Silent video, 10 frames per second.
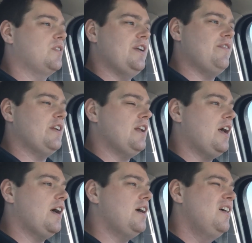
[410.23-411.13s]
or even
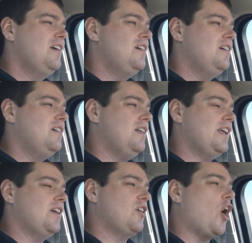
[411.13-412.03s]

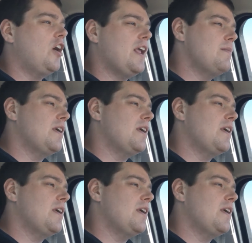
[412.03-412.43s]
like a card game,